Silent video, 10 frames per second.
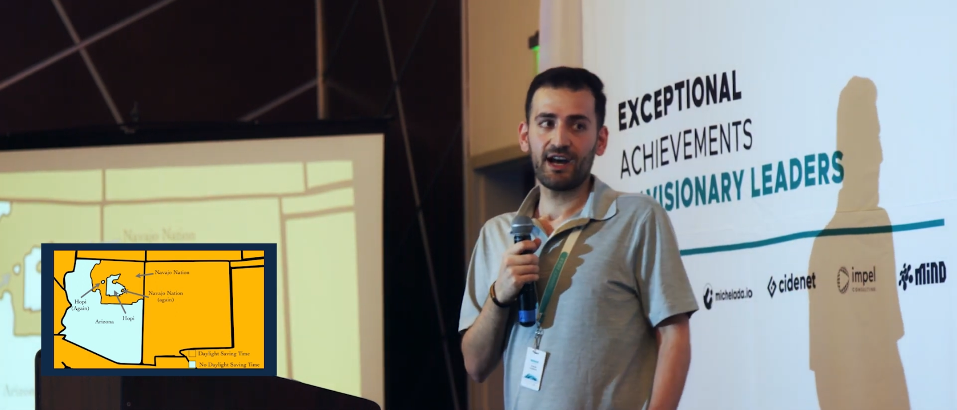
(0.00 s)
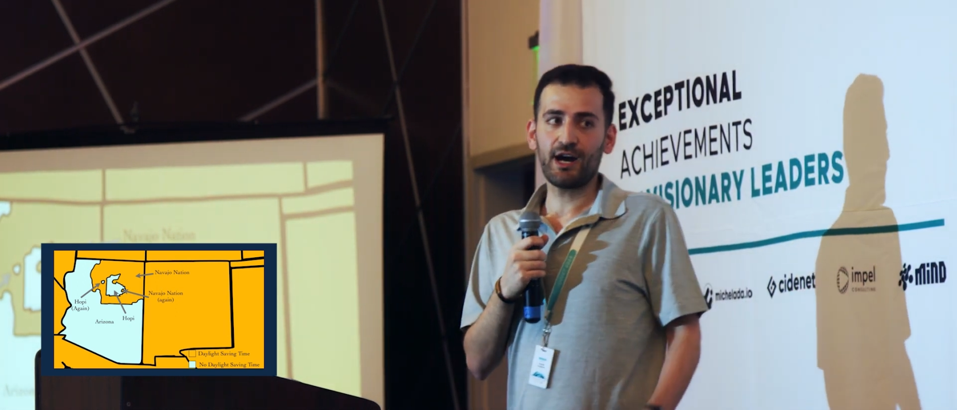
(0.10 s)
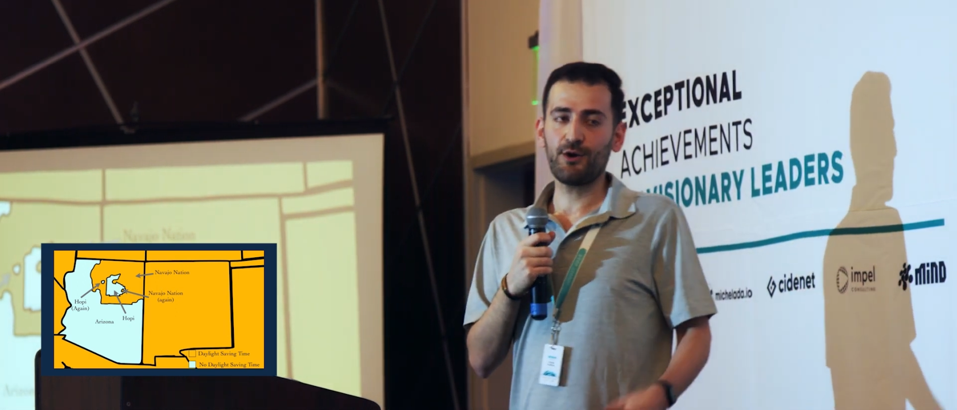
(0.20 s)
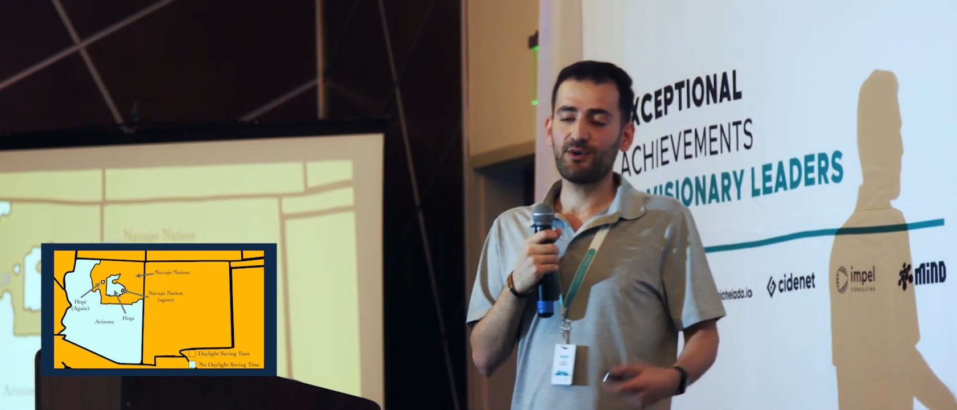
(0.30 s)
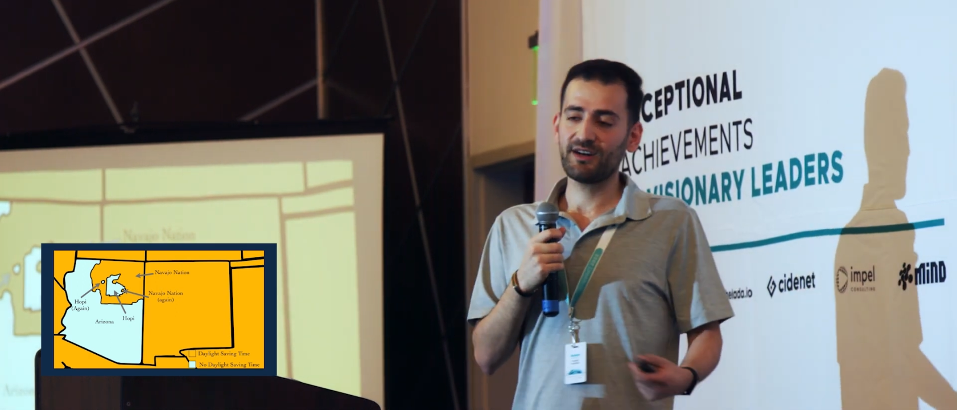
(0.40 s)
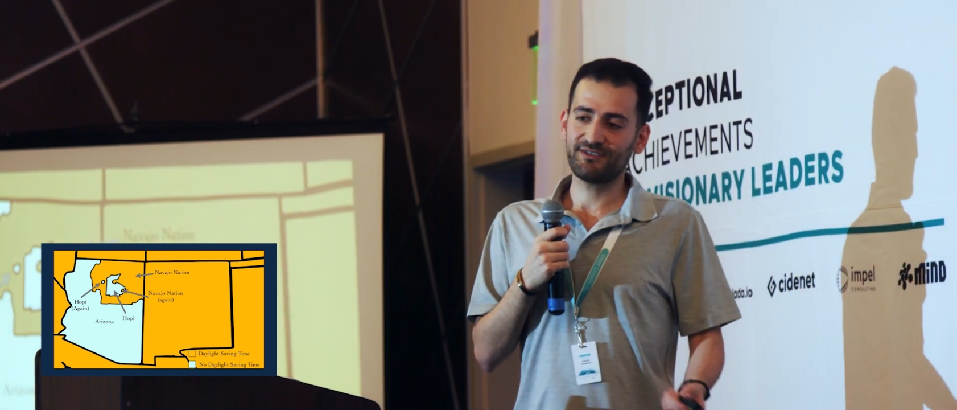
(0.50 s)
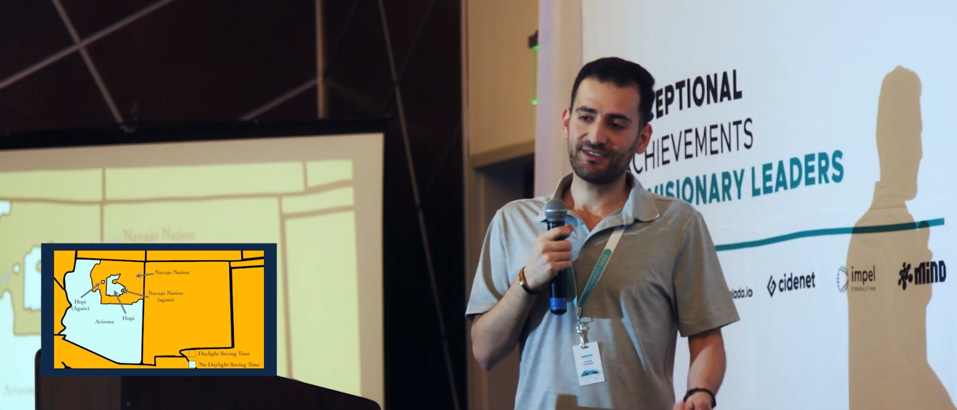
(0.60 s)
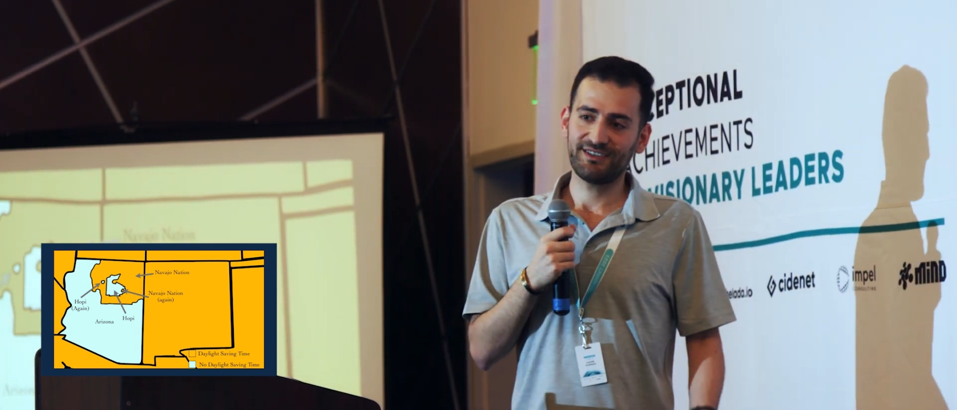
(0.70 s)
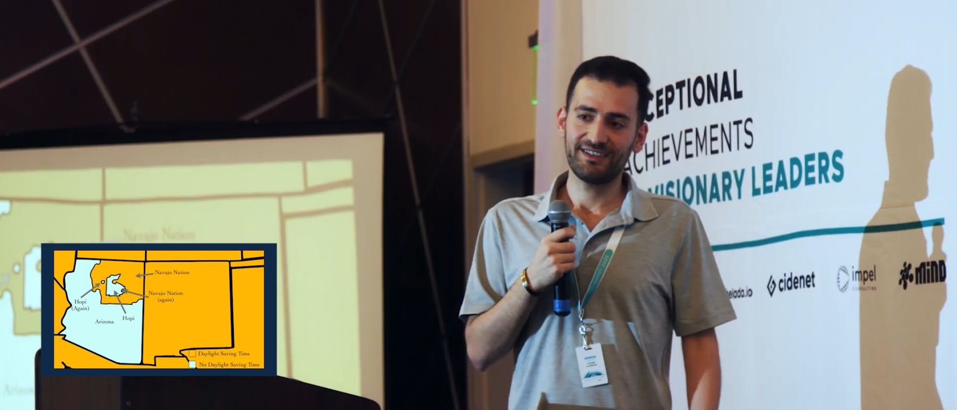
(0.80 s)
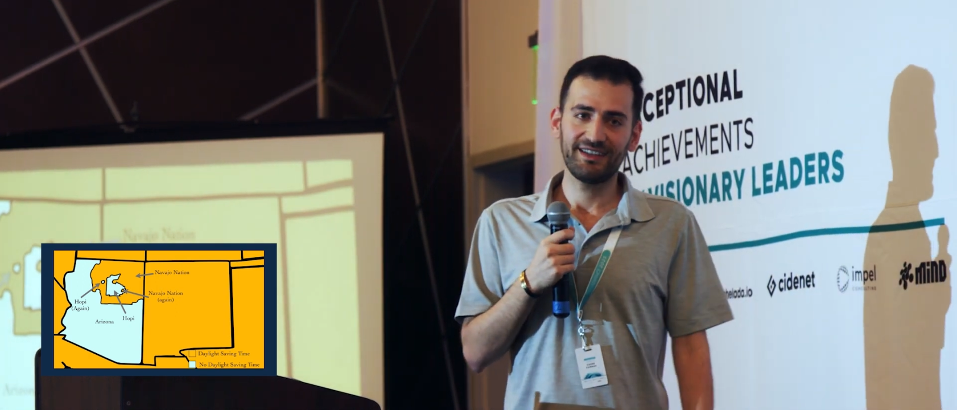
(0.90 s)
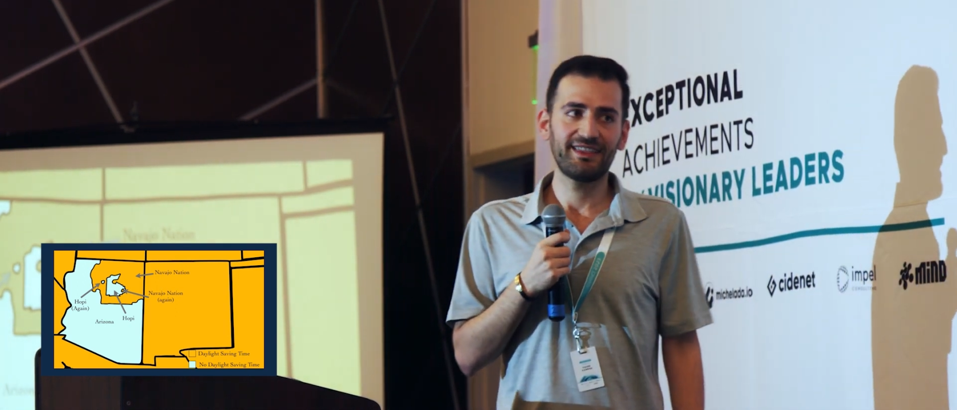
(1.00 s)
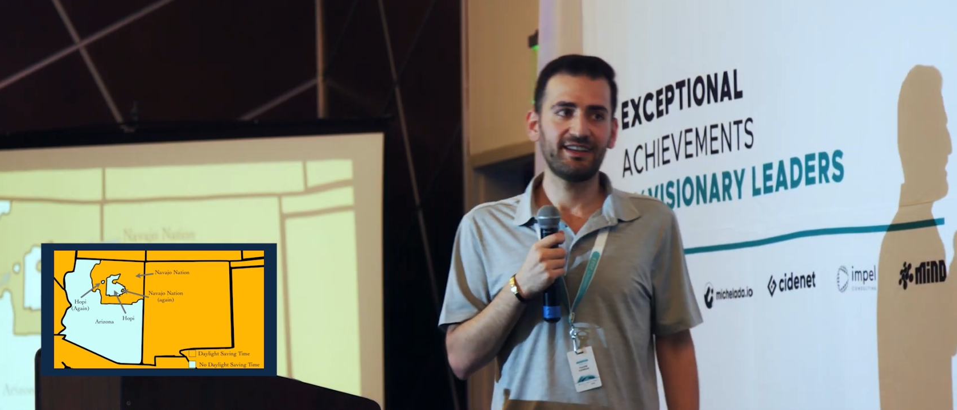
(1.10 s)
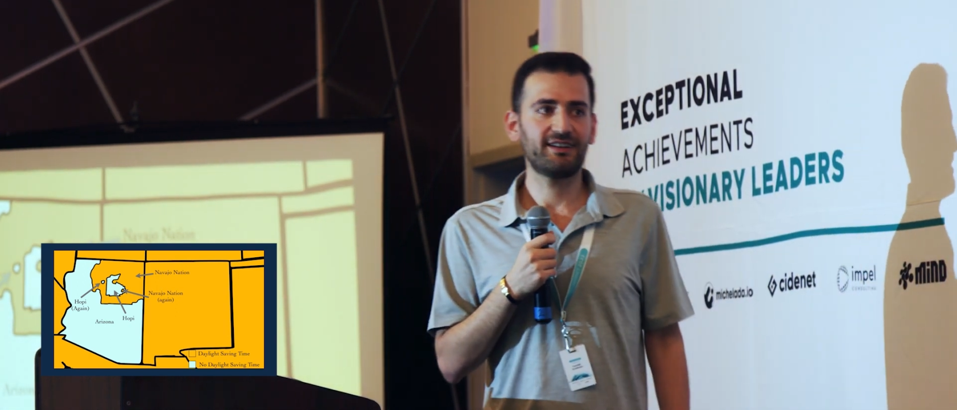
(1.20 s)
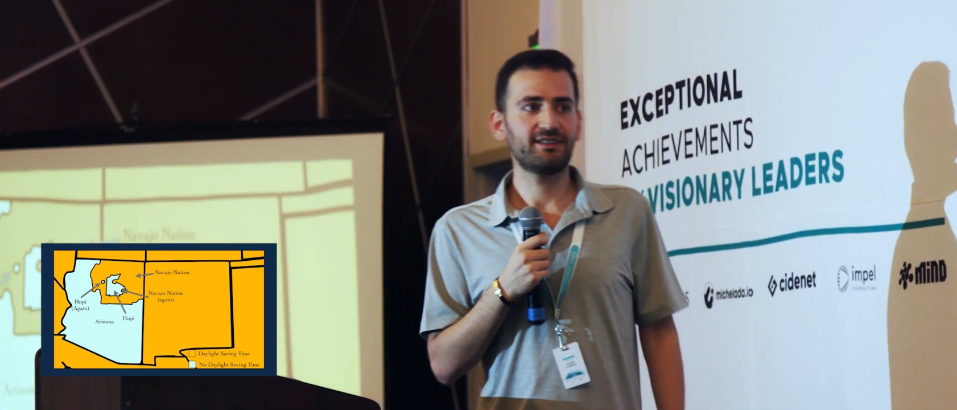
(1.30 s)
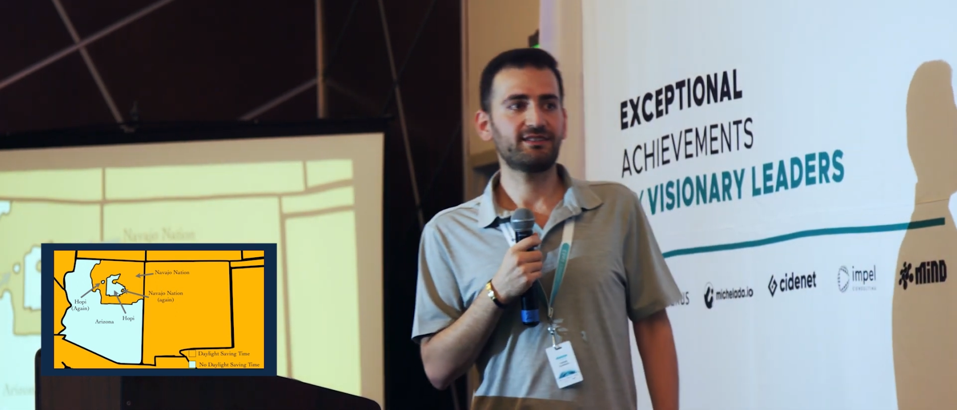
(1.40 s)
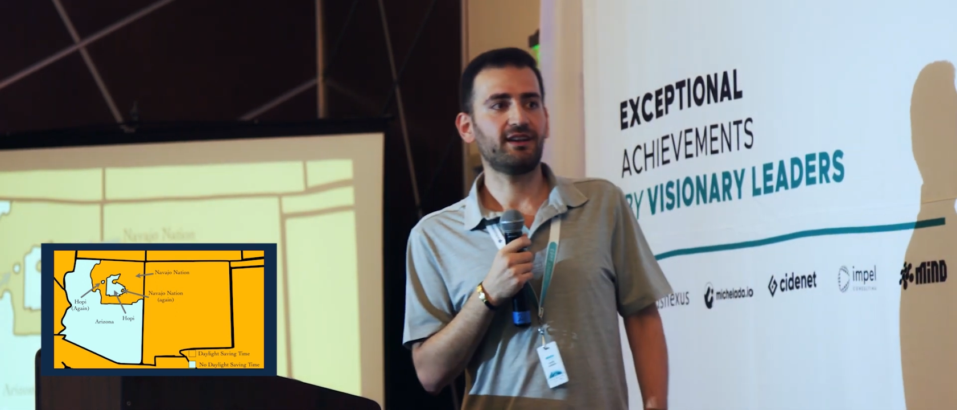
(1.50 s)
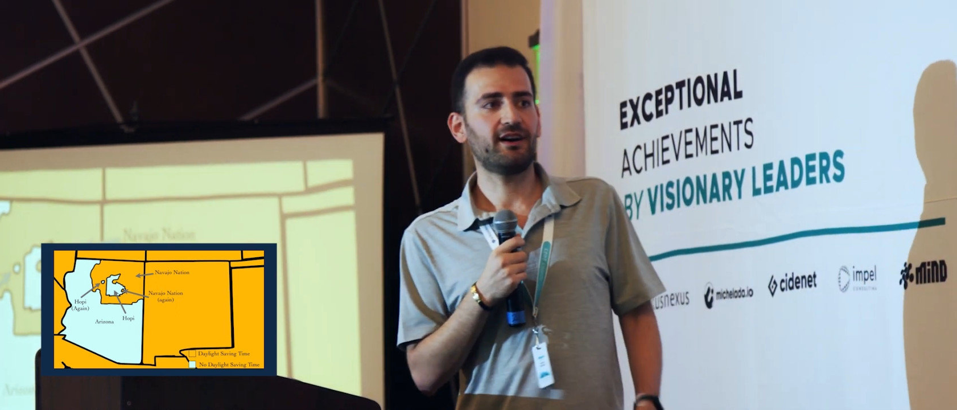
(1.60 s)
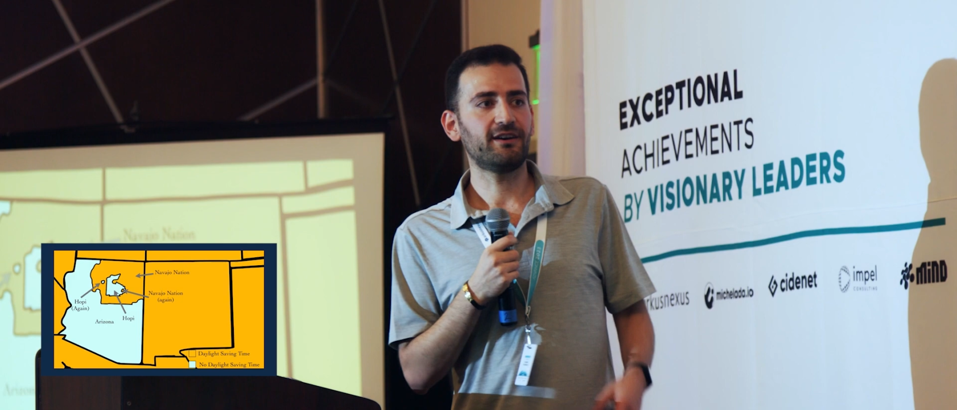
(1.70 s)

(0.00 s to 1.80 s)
However, there is